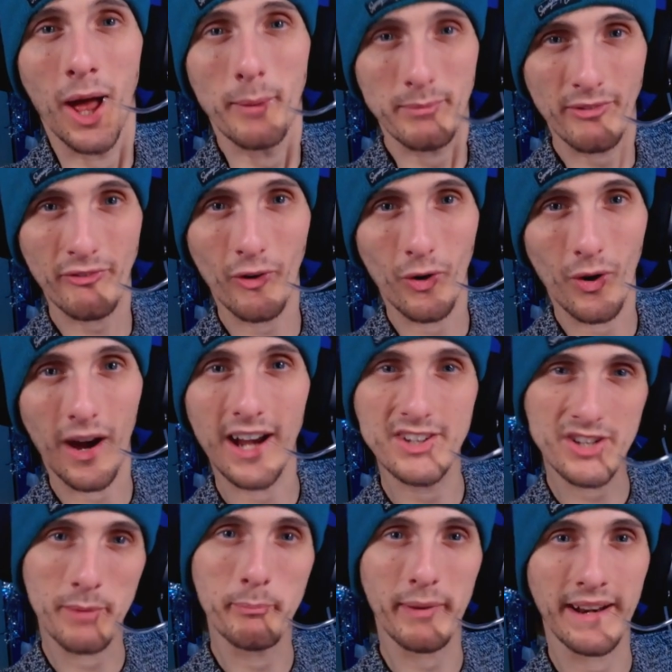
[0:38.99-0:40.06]
before I
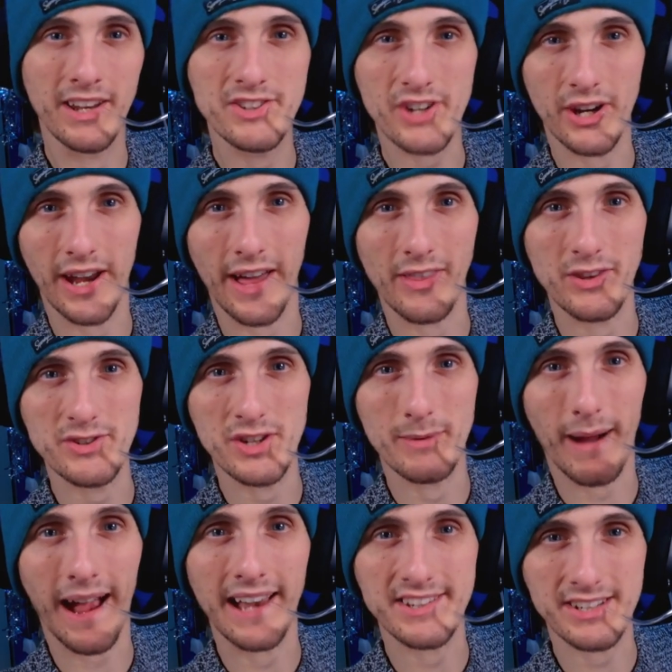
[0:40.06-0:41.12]
jump in and show you how the tuber
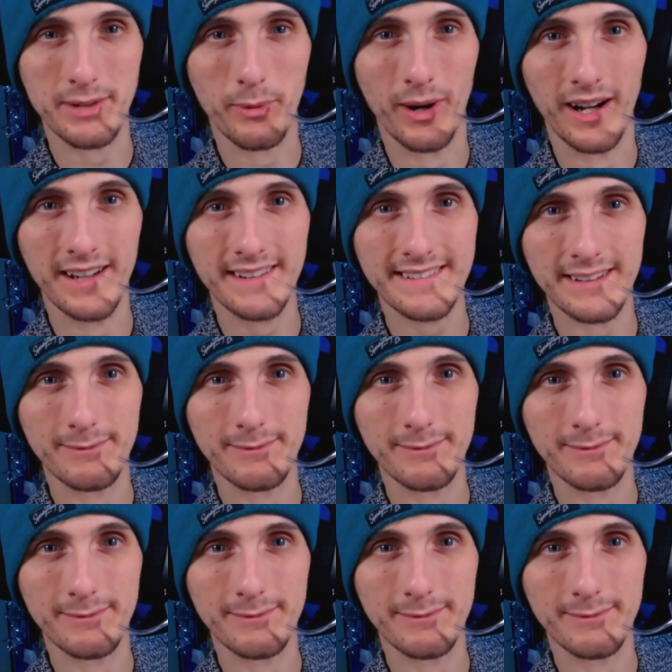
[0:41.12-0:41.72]
actually works.